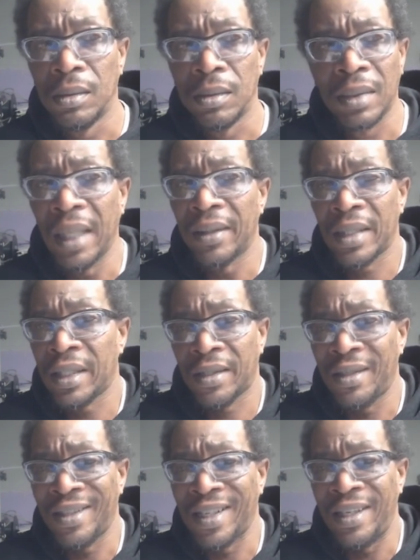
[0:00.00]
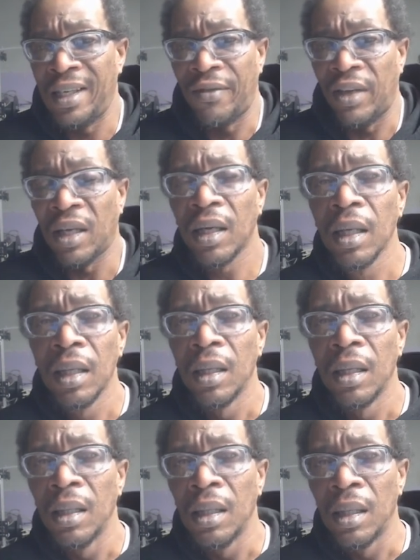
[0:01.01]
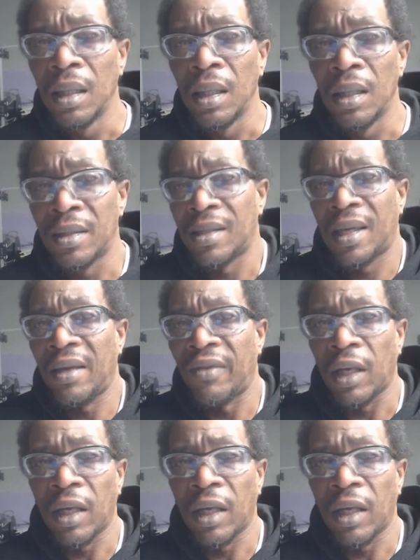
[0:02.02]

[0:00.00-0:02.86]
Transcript: That's just given. It's a given.